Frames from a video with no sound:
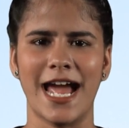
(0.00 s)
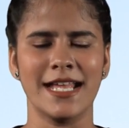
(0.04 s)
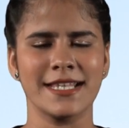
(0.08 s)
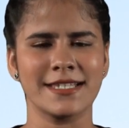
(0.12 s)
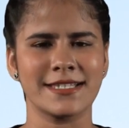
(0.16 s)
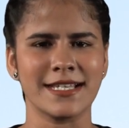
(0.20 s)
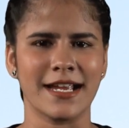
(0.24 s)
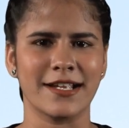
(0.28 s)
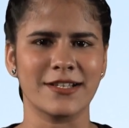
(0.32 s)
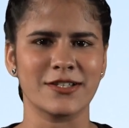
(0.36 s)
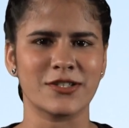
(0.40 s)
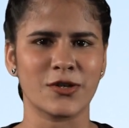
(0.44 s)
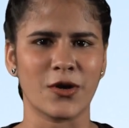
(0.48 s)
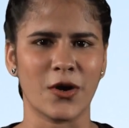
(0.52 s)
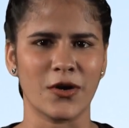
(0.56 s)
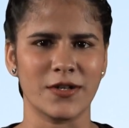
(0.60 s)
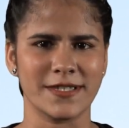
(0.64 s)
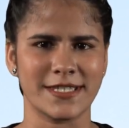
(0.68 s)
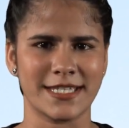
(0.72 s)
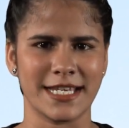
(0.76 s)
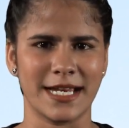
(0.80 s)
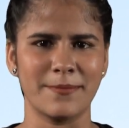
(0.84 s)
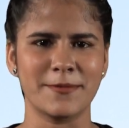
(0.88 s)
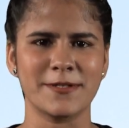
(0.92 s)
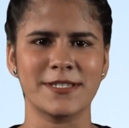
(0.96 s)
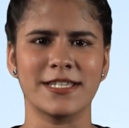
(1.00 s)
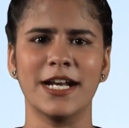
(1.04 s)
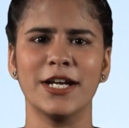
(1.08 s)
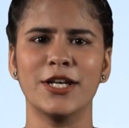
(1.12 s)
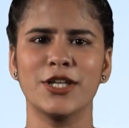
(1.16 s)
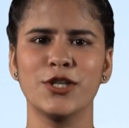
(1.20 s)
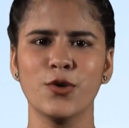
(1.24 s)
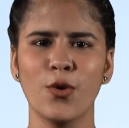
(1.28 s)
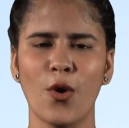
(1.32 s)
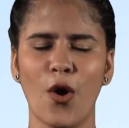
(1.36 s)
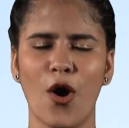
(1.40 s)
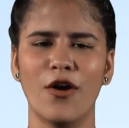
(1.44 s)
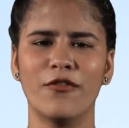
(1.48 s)
and science concepts
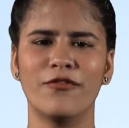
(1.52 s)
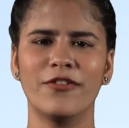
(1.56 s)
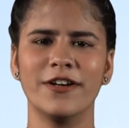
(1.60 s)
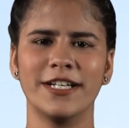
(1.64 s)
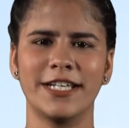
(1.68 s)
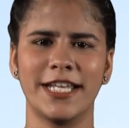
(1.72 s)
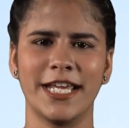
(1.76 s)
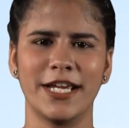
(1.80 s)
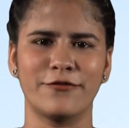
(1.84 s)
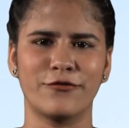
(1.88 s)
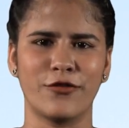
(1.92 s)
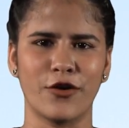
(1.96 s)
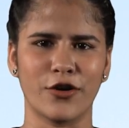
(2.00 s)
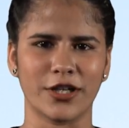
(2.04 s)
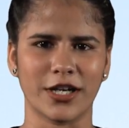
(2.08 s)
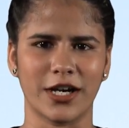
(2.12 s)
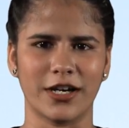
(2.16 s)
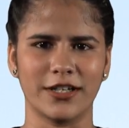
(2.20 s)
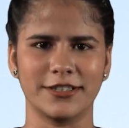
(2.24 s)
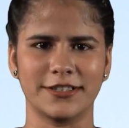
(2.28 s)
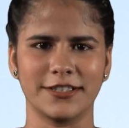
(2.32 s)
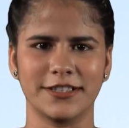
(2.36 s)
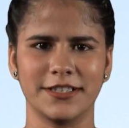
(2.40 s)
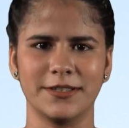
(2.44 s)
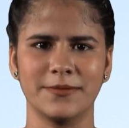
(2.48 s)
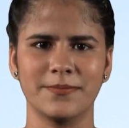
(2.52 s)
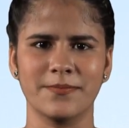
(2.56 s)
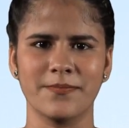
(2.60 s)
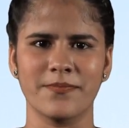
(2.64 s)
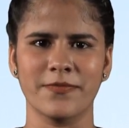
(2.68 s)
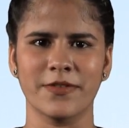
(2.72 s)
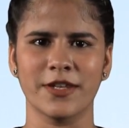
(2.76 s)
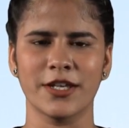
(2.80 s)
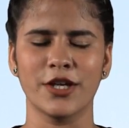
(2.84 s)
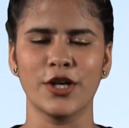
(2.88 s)
that you often take for granted.